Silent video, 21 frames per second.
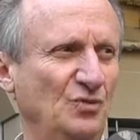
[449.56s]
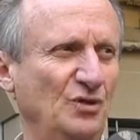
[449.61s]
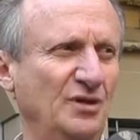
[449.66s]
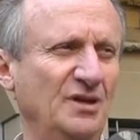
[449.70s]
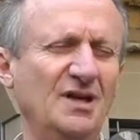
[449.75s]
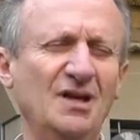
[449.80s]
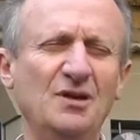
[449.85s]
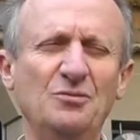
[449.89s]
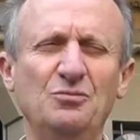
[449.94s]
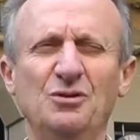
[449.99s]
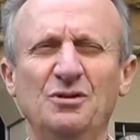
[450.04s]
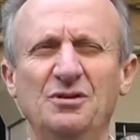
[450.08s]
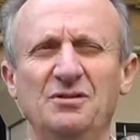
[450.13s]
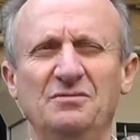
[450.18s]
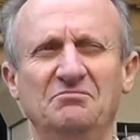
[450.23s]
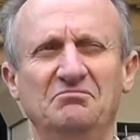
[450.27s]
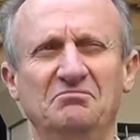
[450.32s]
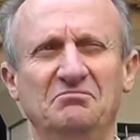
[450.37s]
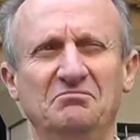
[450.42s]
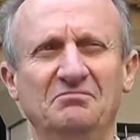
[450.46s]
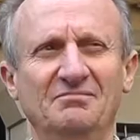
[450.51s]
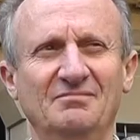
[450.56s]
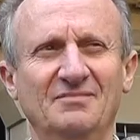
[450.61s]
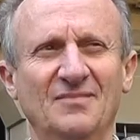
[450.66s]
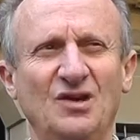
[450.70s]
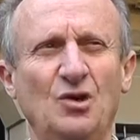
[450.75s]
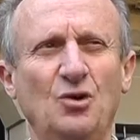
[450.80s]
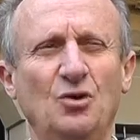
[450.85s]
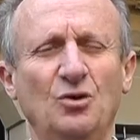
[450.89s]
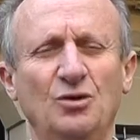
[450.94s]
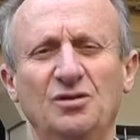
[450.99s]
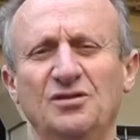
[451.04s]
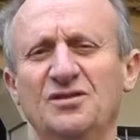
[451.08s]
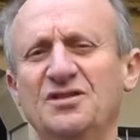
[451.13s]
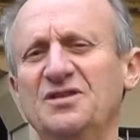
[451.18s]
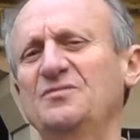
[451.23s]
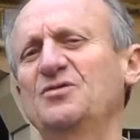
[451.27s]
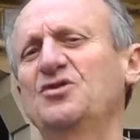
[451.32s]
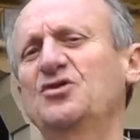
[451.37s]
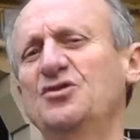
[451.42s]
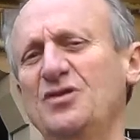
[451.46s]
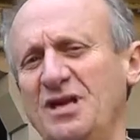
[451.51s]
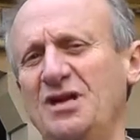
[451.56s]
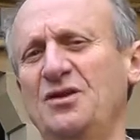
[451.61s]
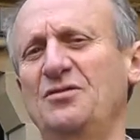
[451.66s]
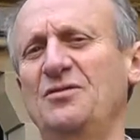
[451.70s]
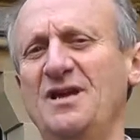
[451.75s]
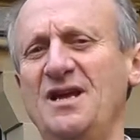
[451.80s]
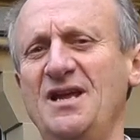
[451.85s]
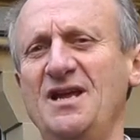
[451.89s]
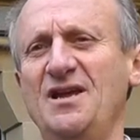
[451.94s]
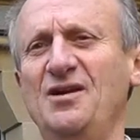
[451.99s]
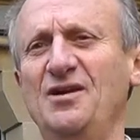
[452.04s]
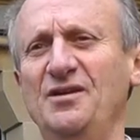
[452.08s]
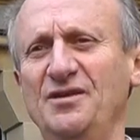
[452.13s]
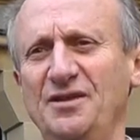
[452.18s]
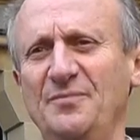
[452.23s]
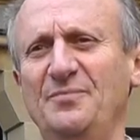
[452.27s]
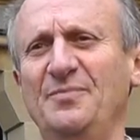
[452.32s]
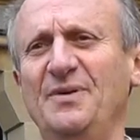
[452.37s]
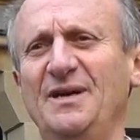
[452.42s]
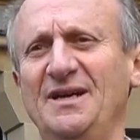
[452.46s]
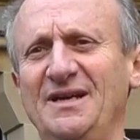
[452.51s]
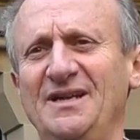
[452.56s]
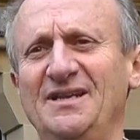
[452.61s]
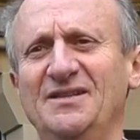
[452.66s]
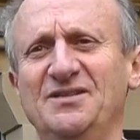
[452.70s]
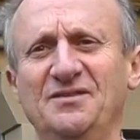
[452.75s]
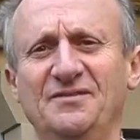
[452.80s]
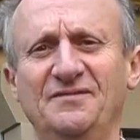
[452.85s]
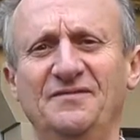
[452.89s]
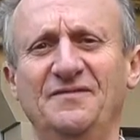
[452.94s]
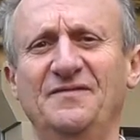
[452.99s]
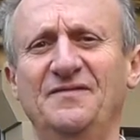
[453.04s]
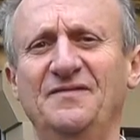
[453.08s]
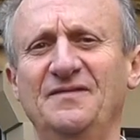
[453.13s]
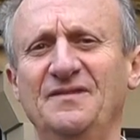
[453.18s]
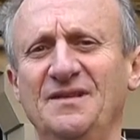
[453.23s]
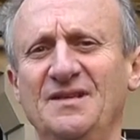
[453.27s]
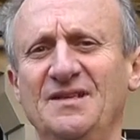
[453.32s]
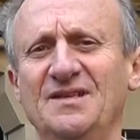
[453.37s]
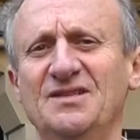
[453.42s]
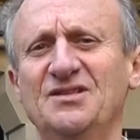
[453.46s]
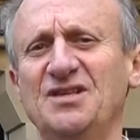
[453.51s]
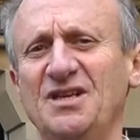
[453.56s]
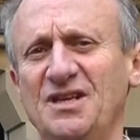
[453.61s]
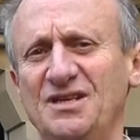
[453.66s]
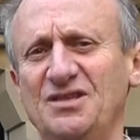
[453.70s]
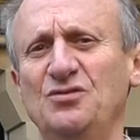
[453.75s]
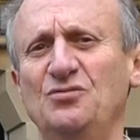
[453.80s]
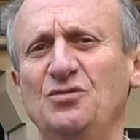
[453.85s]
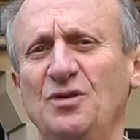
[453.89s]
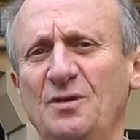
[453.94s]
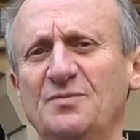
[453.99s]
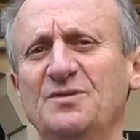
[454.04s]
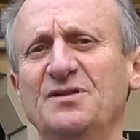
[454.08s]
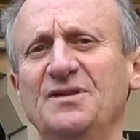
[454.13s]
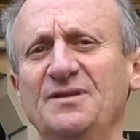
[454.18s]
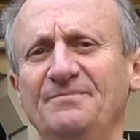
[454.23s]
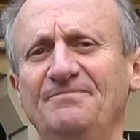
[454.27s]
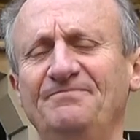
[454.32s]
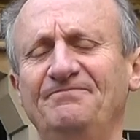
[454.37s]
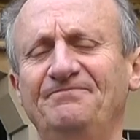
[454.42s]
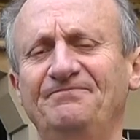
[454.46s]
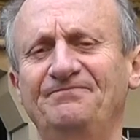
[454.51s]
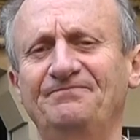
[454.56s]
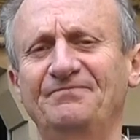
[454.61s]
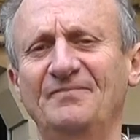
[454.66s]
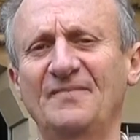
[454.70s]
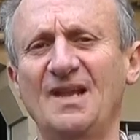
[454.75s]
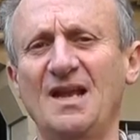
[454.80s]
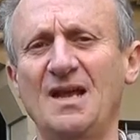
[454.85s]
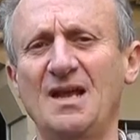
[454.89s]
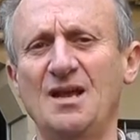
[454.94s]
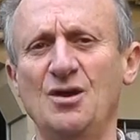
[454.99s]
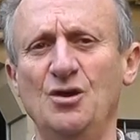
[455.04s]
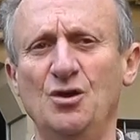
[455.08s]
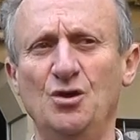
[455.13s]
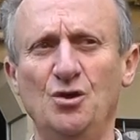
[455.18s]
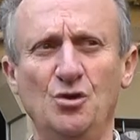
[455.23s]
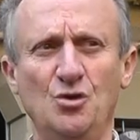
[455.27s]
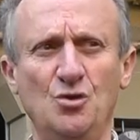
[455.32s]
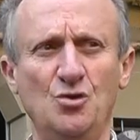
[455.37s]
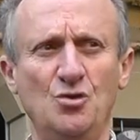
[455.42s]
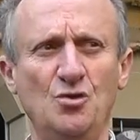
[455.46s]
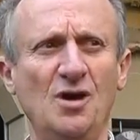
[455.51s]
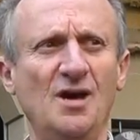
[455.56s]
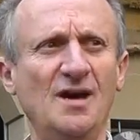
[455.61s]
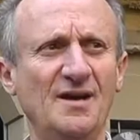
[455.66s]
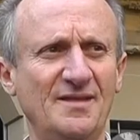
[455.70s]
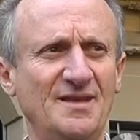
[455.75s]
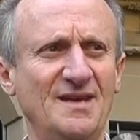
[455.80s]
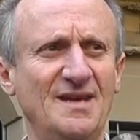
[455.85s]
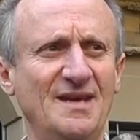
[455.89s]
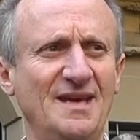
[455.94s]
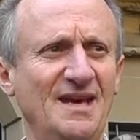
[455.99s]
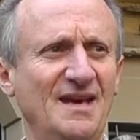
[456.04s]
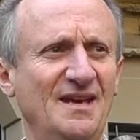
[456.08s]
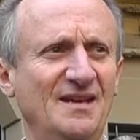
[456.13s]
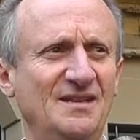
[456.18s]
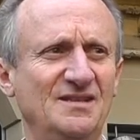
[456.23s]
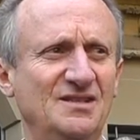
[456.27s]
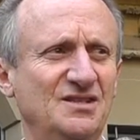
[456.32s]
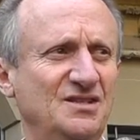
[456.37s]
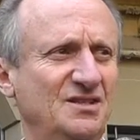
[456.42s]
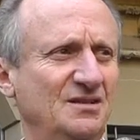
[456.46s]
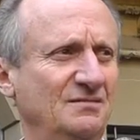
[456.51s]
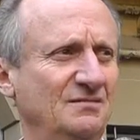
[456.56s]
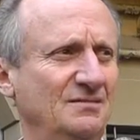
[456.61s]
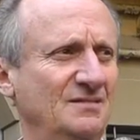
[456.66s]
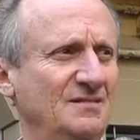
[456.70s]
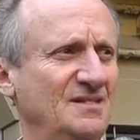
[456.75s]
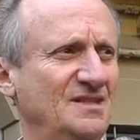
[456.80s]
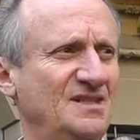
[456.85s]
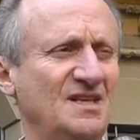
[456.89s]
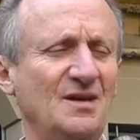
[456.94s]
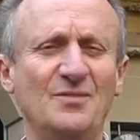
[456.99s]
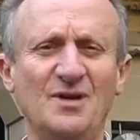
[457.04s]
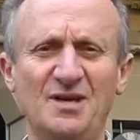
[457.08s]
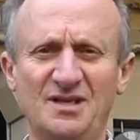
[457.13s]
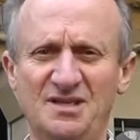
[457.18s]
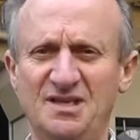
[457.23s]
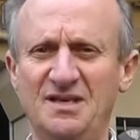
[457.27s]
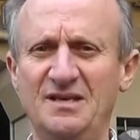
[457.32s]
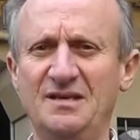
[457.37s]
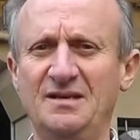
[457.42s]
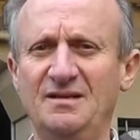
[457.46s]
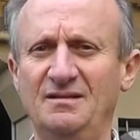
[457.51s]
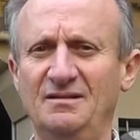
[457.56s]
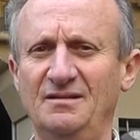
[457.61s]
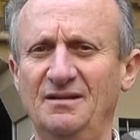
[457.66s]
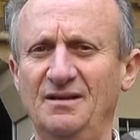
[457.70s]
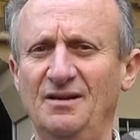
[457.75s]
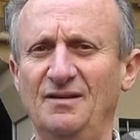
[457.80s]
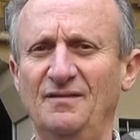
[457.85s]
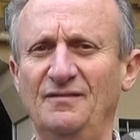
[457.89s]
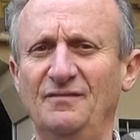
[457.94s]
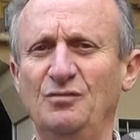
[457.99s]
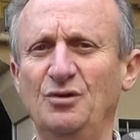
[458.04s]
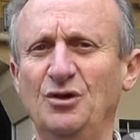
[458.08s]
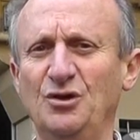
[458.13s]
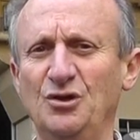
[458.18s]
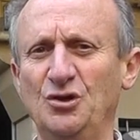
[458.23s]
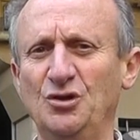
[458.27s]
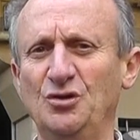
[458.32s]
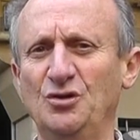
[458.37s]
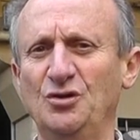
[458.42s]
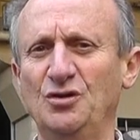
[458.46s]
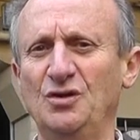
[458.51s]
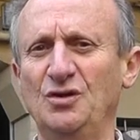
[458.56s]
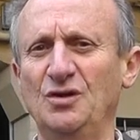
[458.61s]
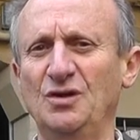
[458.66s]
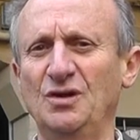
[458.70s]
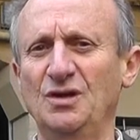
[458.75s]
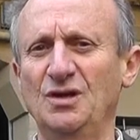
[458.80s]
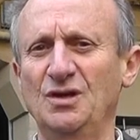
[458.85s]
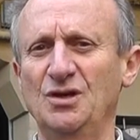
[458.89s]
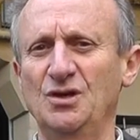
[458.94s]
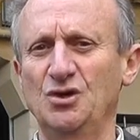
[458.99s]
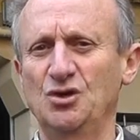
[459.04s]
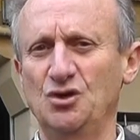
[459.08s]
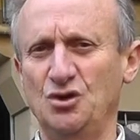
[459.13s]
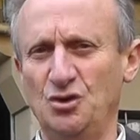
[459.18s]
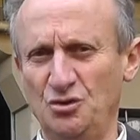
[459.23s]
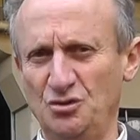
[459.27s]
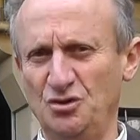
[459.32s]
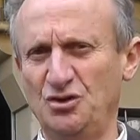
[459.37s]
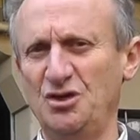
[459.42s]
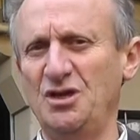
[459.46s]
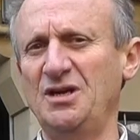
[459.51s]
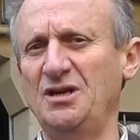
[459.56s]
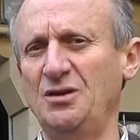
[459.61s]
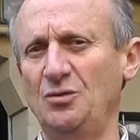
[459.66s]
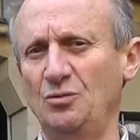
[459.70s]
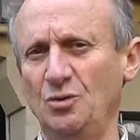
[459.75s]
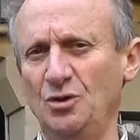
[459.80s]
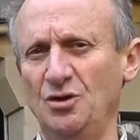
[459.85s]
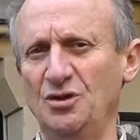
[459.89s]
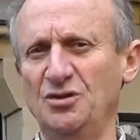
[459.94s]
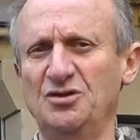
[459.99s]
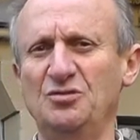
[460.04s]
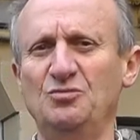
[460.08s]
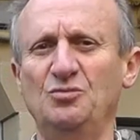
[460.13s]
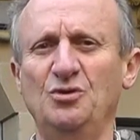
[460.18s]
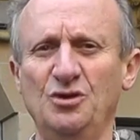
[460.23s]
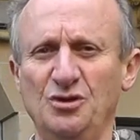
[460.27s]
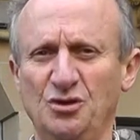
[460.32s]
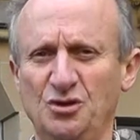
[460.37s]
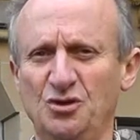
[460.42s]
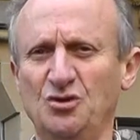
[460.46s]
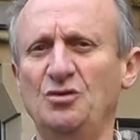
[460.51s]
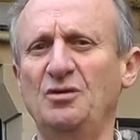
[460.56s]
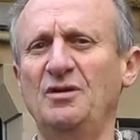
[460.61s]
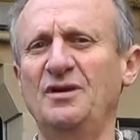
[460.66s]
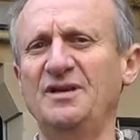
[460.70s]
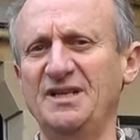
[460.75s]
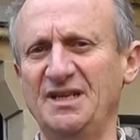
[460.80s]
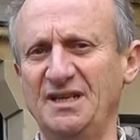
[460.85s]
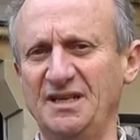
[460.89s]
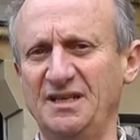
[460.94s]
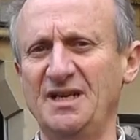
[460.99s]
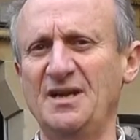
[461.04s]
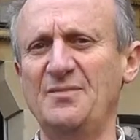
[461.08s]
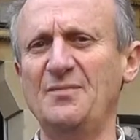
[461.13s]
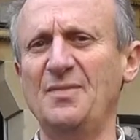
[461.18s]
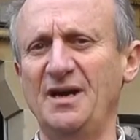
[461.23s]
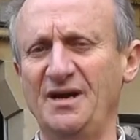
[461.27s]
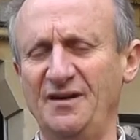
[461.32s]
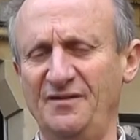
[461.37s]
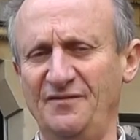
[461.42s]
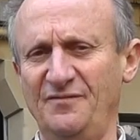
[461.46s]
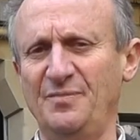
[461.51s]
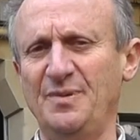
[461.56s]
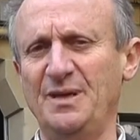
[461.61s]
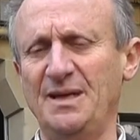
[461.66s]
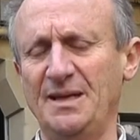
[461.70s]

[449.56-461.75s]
what I would call some trickery on the part of Sergeant Robson, who I think had some idea of what her true gender was and what her true identity may have